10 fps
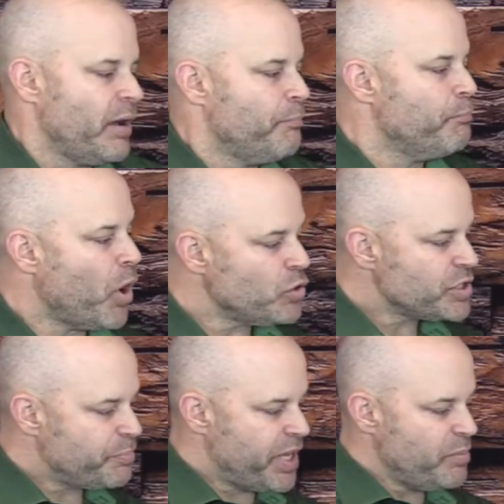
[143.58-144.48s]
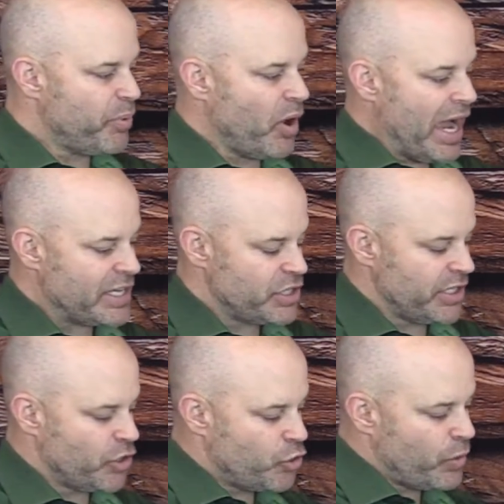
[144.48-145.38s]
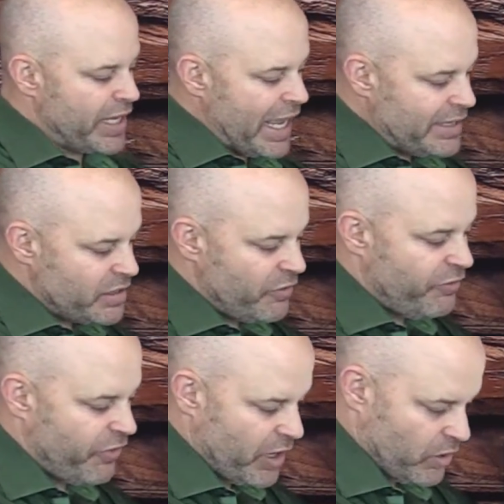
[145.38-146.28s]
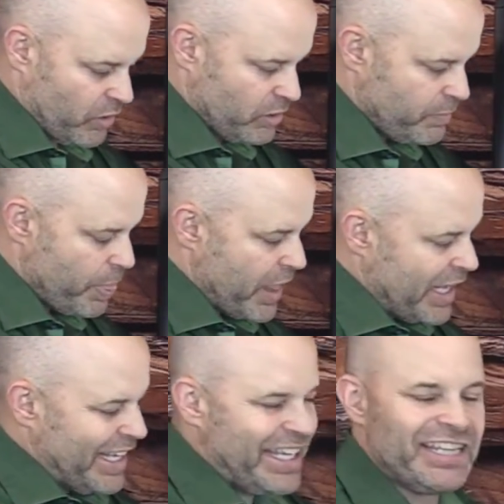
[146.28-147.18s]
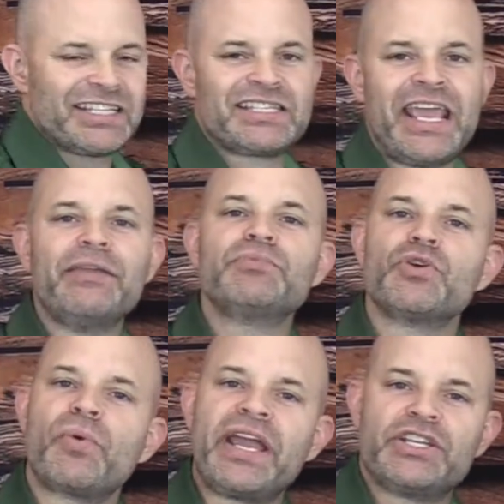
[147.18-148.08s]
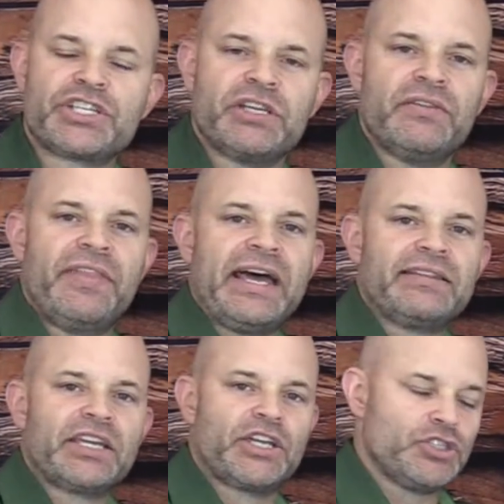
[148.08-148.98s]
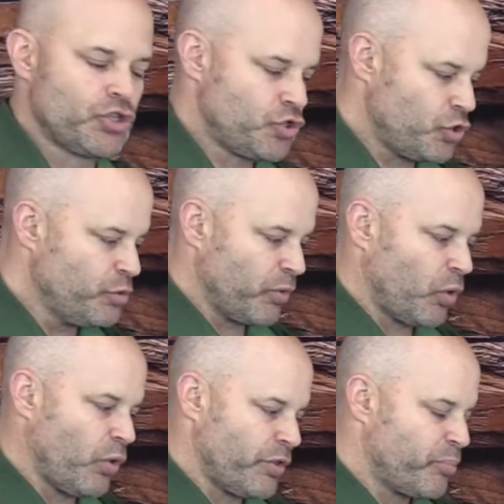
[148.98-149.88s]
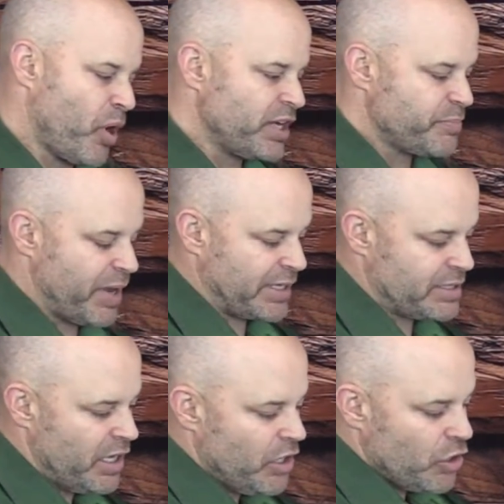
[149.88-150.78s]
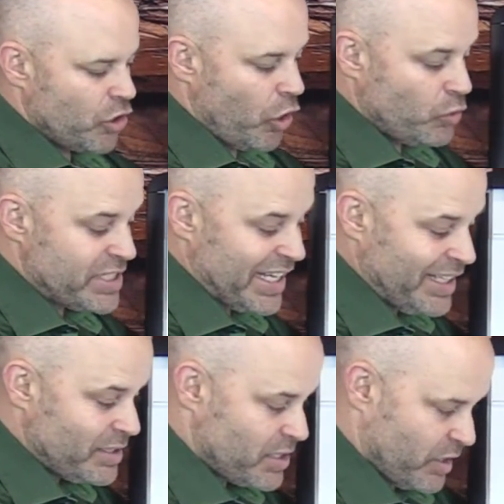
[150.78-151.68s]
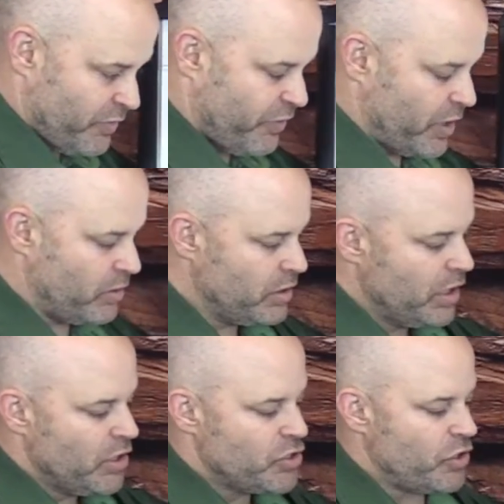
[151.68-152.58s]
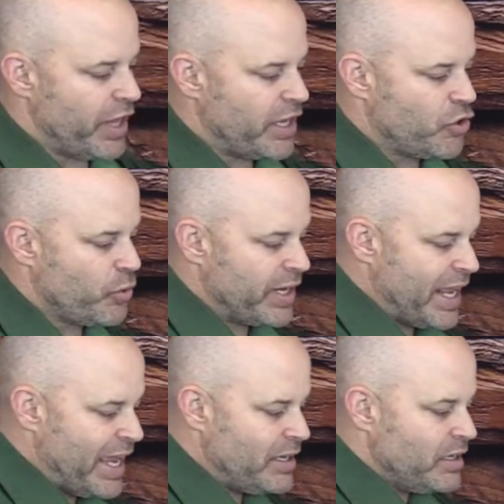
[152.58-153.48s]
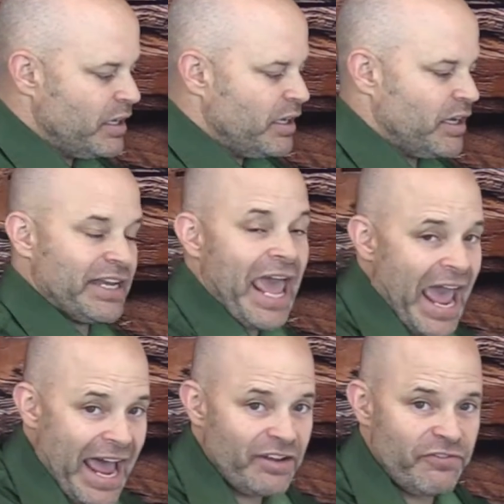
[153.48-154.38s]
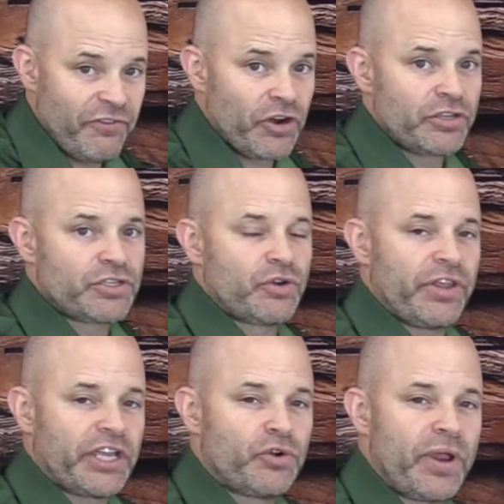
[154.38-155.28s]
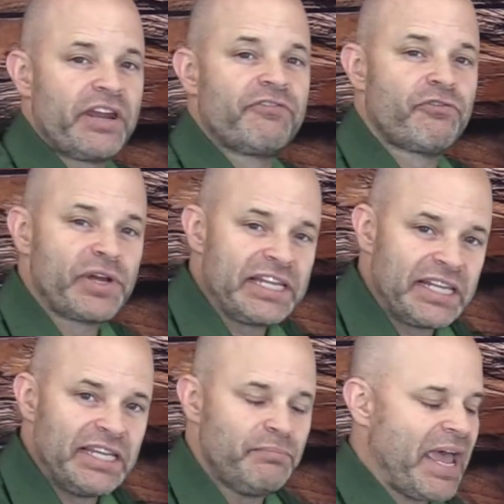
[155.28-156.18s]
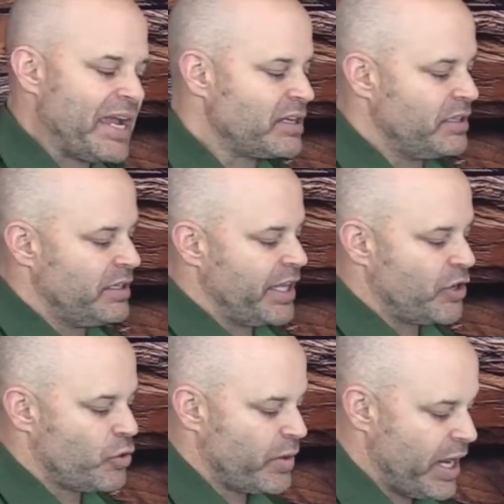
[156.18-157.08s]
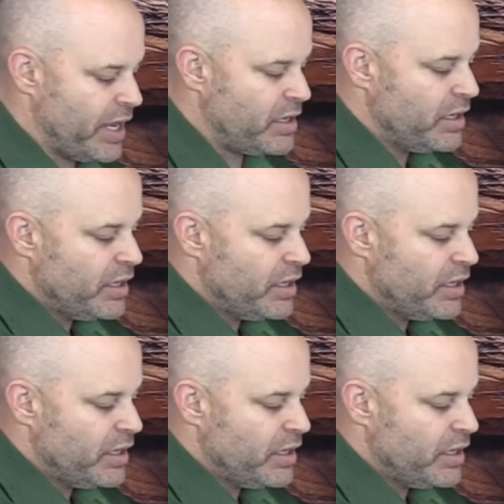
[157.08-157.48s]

Most people actually create the funnel in the same direction that the consumer or the prospect goes into the funnel. So they create an ad first, or they create a free lead magnet, and then they create